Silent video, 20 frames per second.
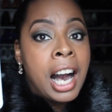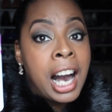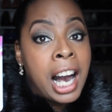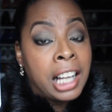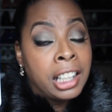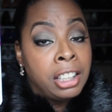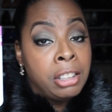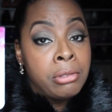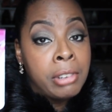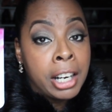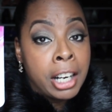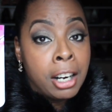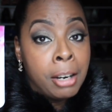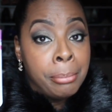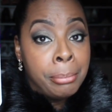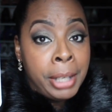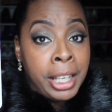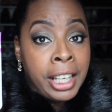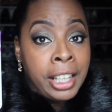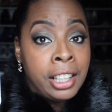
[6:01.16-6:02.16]
highly
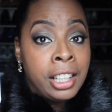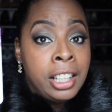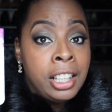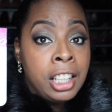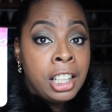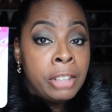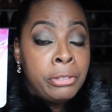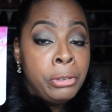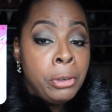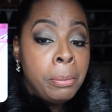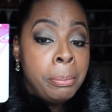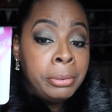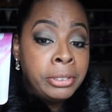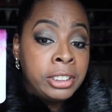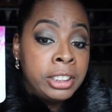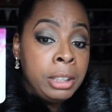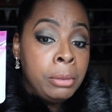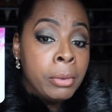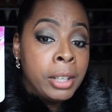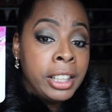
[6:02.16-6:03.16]
recommend if you
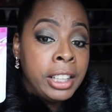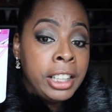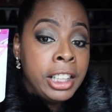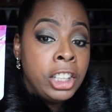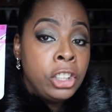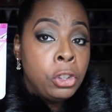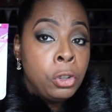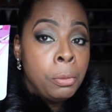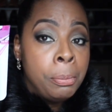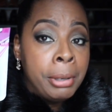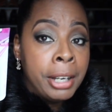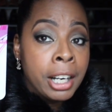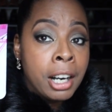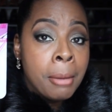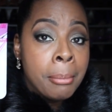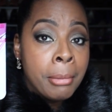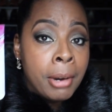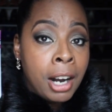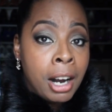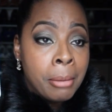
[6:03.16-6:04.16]
see one of these you pick
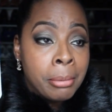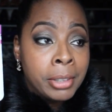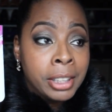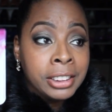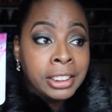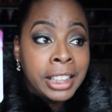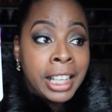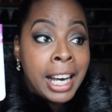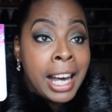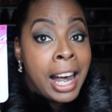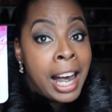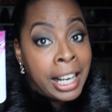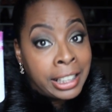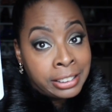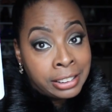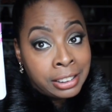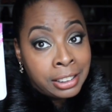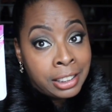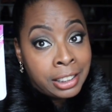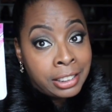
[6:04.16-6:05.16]
them up because they're
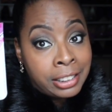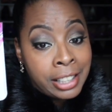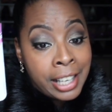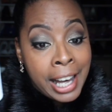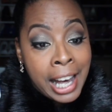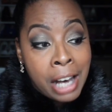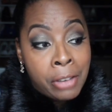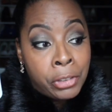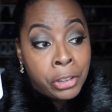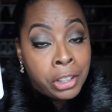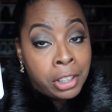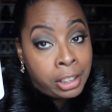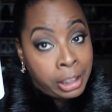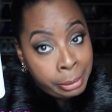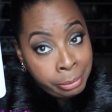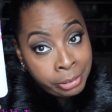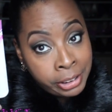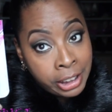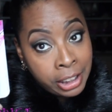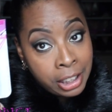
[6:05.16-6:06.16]
excellent to have in your
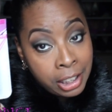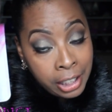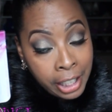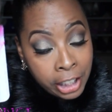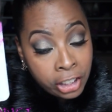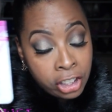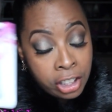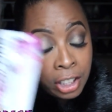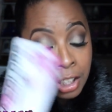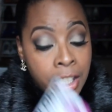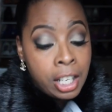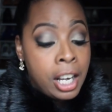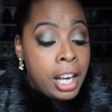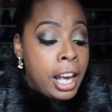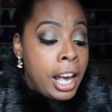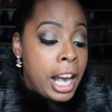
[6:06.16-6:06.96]
lipstick collection